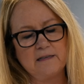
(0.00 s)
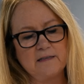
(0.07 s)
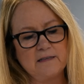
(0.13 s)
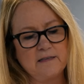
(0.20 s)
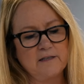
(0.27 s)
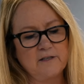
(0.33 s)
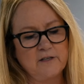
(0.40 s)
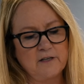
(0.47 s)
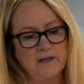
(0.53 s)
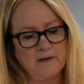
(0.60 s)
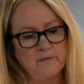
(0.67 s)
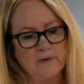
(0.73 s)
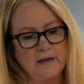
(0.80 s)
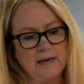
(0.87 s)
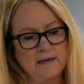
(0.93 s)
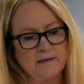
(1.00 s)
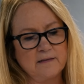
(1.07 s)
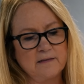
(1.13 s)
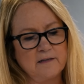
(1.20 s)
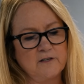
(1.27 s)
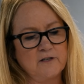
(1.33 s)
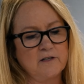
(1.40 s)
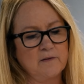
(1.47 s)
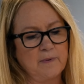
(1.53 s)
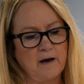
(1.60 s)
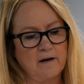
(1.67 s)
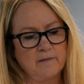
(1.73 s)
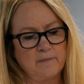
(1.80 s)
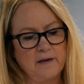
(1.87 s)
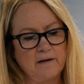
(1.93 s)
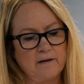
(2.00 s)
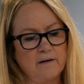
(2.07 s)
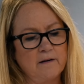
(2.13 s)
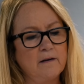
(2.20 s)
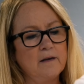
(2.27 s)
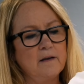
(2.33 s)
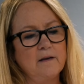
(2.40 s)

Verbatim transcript: any stitching. We hand stitched the bottom here.